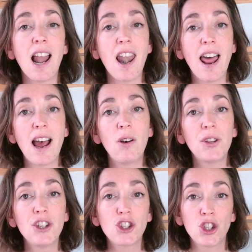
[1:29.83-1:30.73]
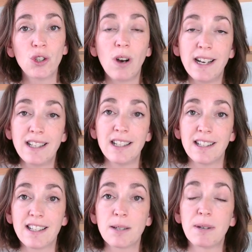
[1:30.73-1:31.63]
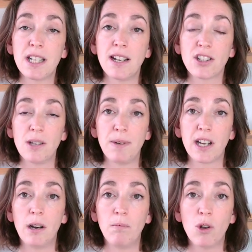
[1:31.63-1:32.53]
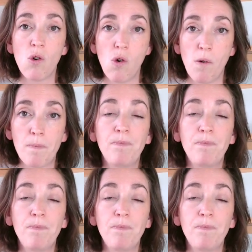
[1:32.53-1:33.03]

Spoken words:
allow these two ideas to potentially become law.